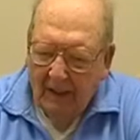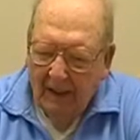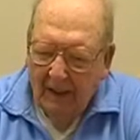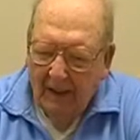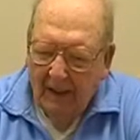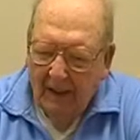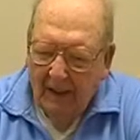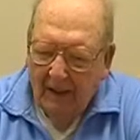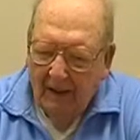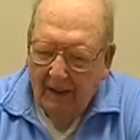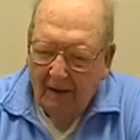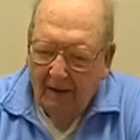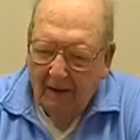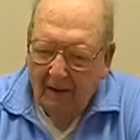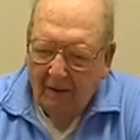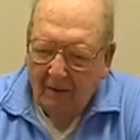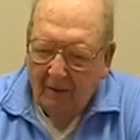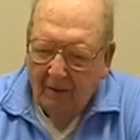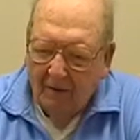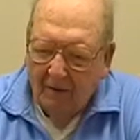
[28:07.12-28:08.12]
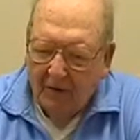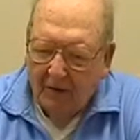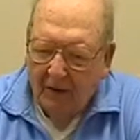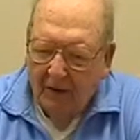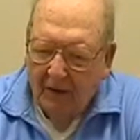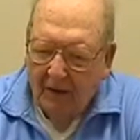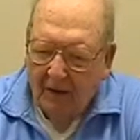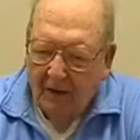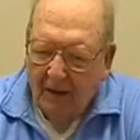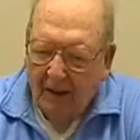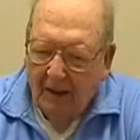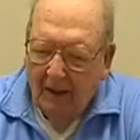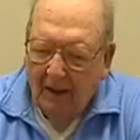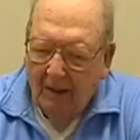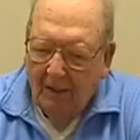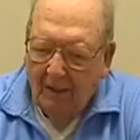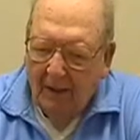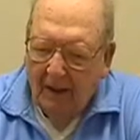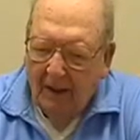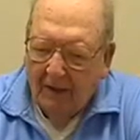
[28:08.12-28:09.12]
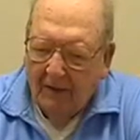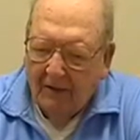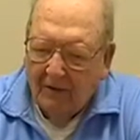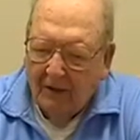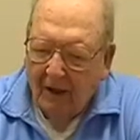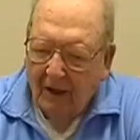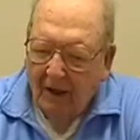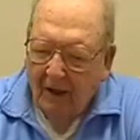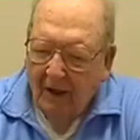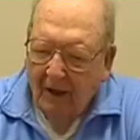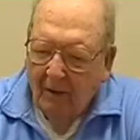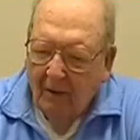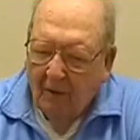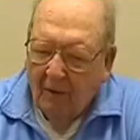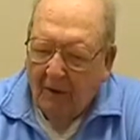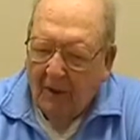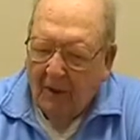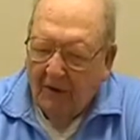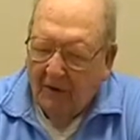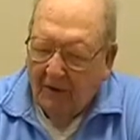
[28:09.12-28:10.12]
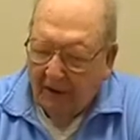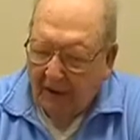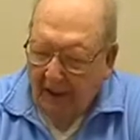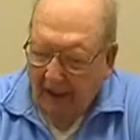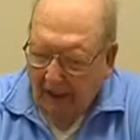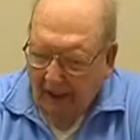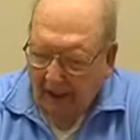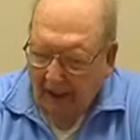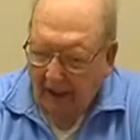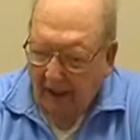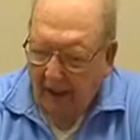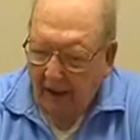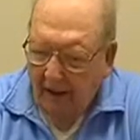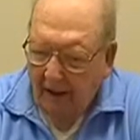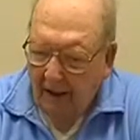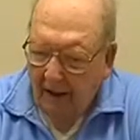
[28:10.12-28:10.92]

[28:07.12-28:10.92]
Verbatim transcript: it was at a, in a place where they skied.